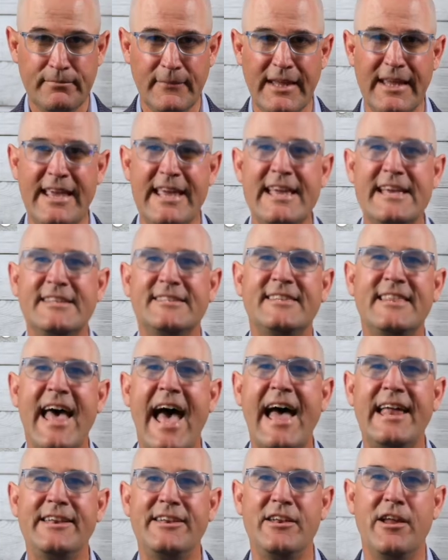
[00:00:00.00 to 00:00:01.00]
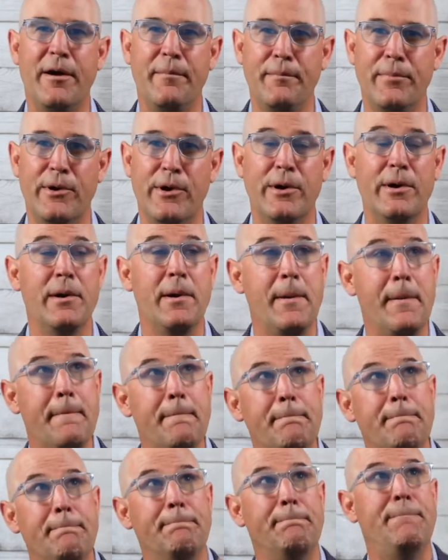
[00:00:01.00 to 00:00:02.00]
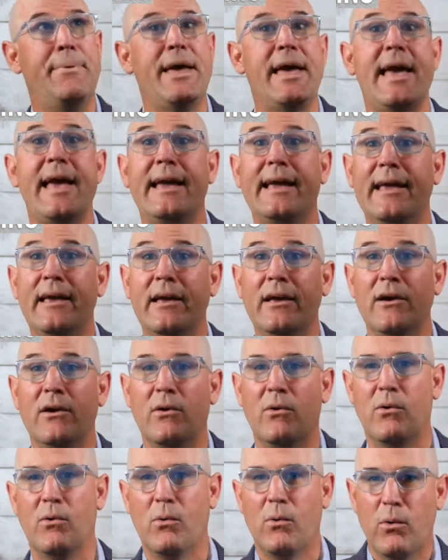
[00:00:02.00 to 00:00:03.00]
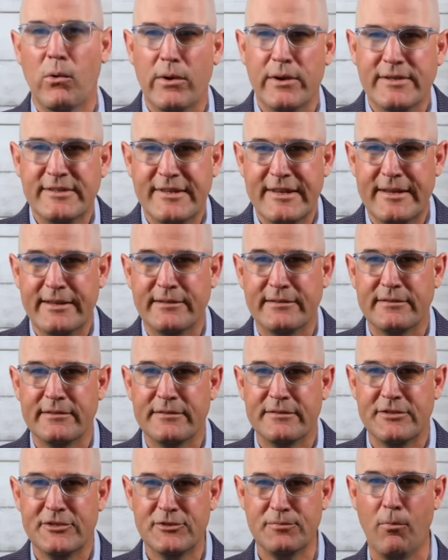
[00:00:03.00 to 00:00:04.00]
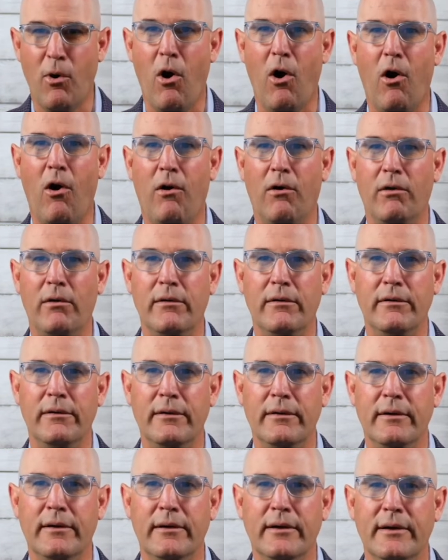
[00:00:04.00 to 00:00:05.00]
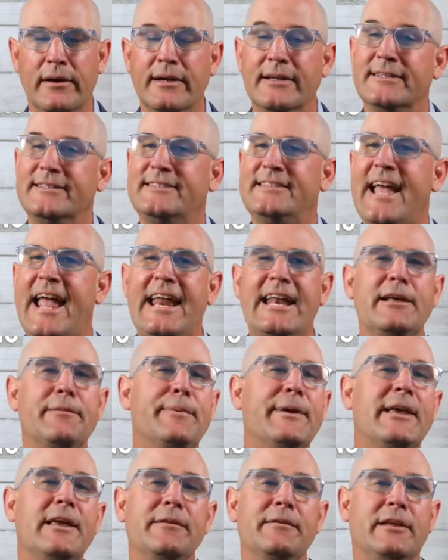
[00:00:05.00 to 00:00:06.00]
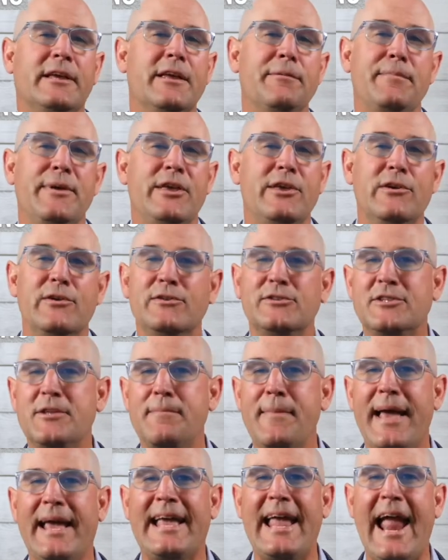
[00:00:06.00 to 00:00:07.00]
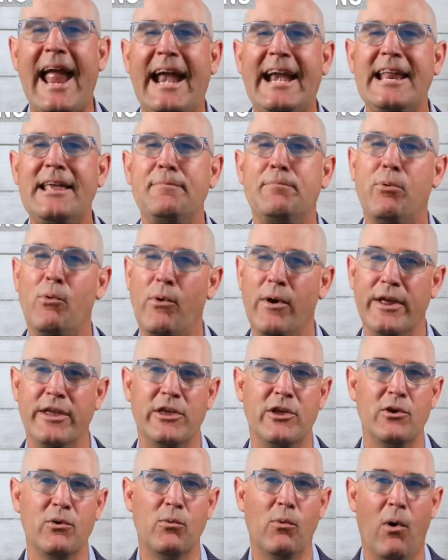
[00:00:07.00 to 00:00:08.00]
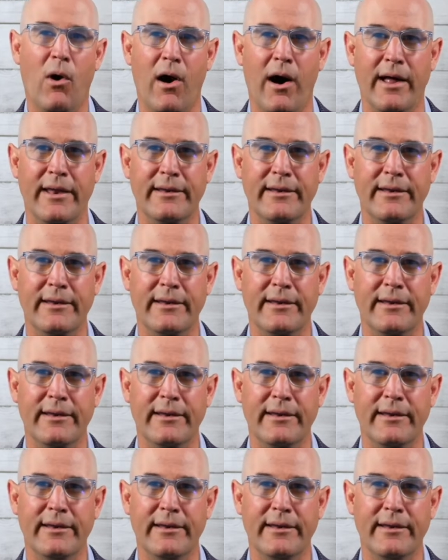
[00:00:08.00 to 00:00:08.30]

is that number big or is it small? Data can be used to make any point you want.